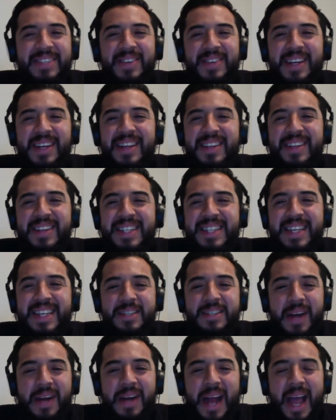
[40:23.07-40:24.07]
one of those
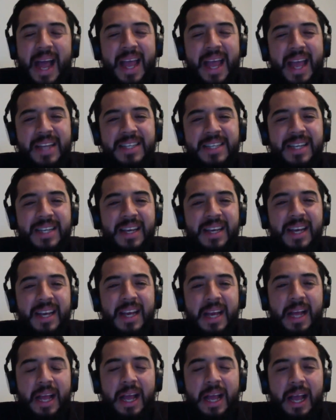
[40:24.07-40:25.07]
things where
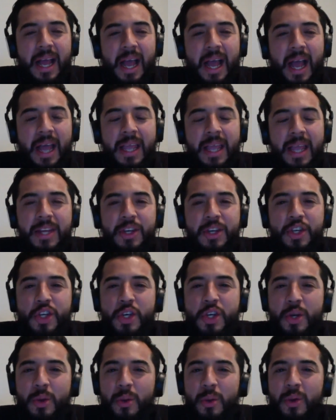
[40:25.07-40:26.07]
I
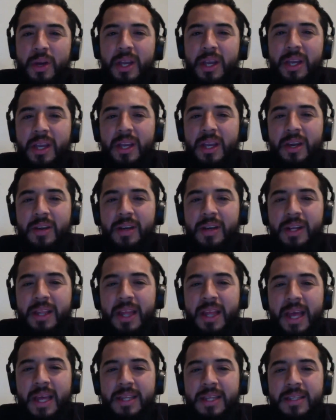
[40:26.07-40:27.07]
enjoy hearing
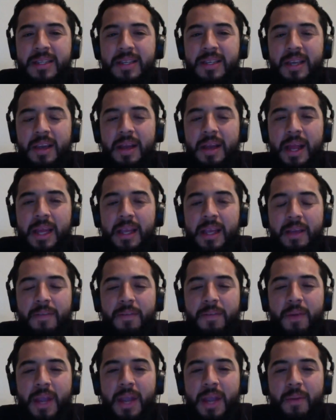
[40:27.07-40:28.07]
that. Like
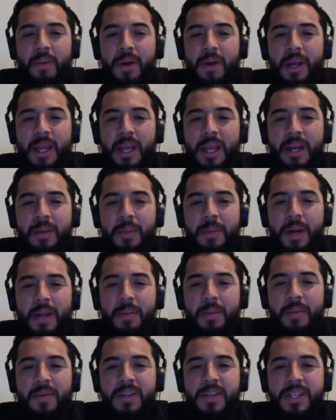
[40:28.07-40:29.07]
if we were to get
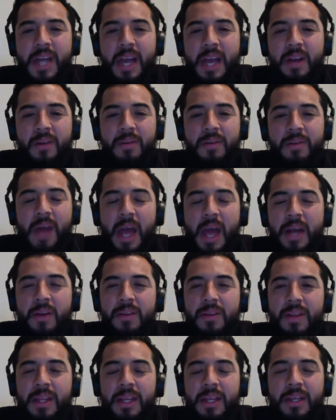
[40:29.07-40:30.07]
Ibrahimovic, I
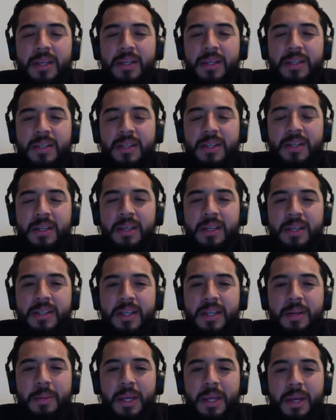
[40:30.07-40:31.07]
don't think he's
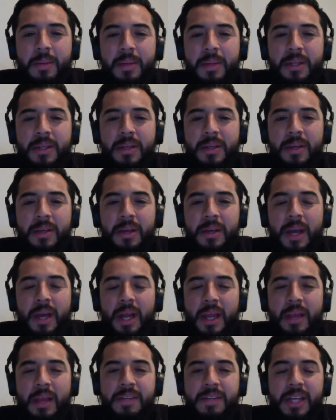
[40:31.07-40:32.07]
going to be coming to
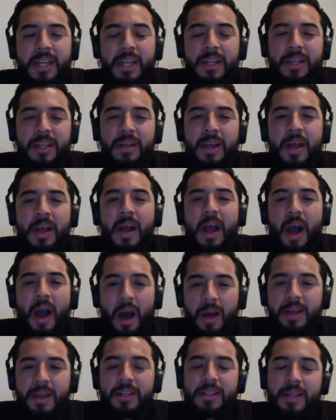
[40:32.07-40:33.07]
LAFC. I
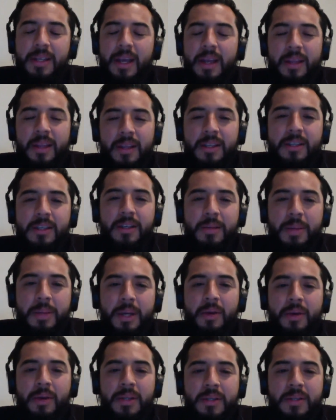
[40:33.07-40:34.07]
think he's going to be
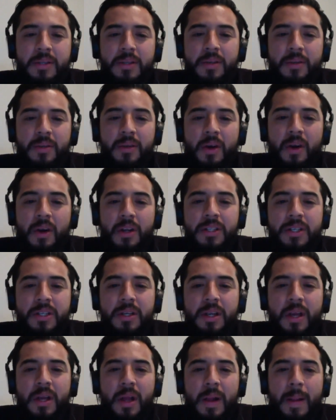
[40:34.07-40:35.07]
going to
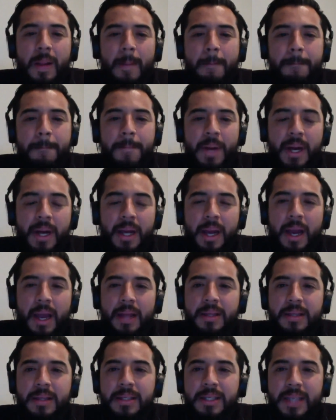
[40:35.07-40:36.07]
Carson. But
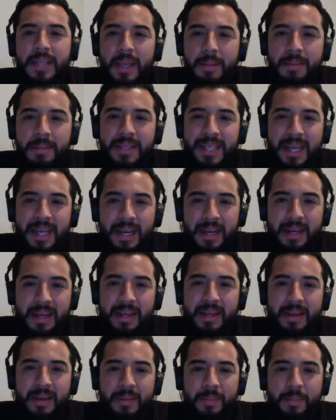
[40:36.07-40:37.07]
at the same
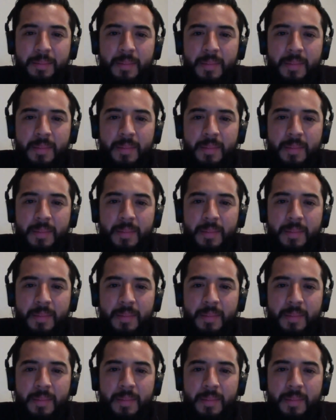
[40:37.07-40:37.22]
time,